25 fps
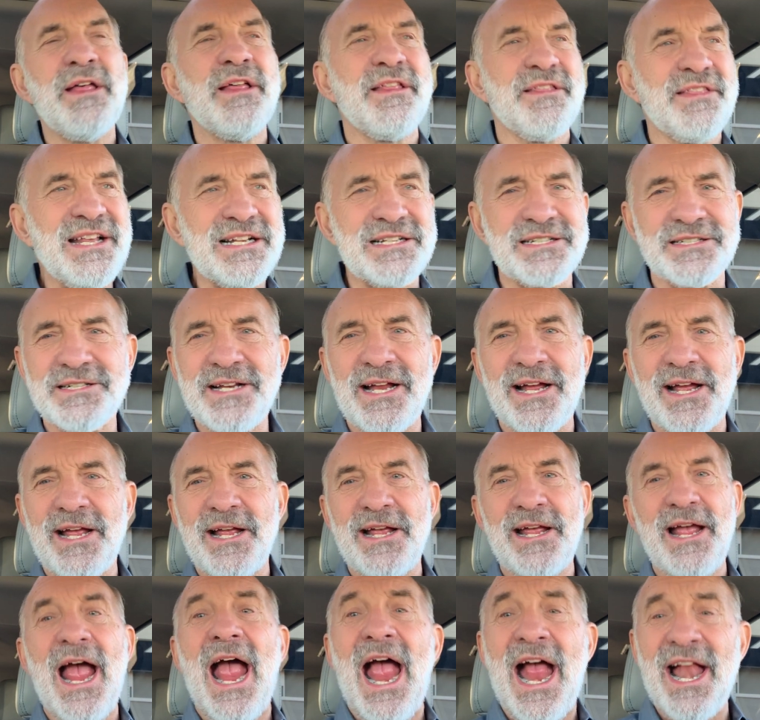this
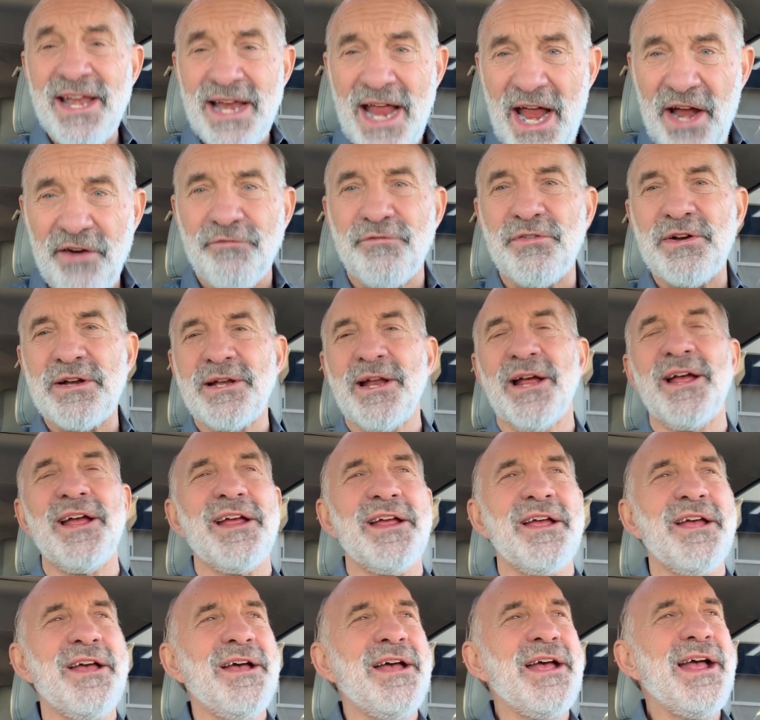day and every
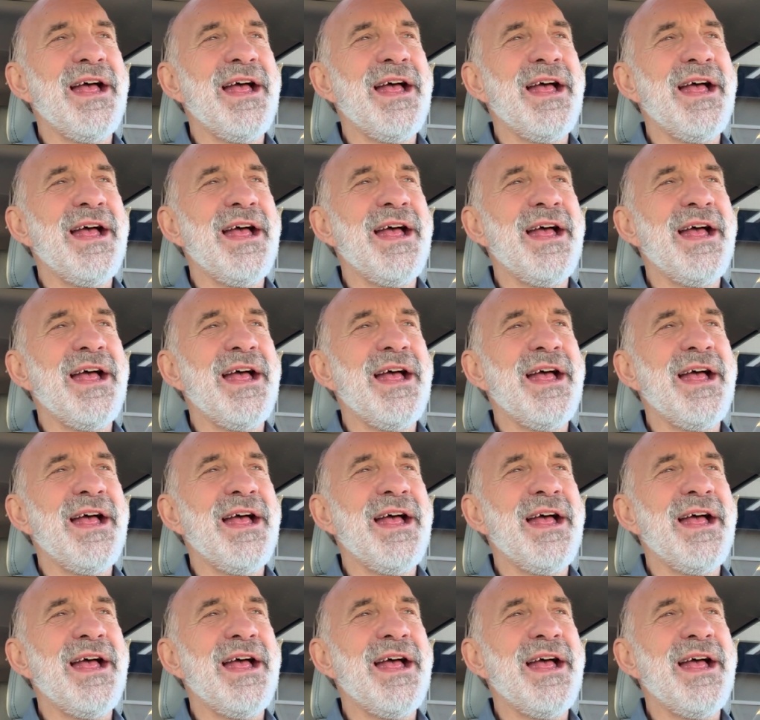day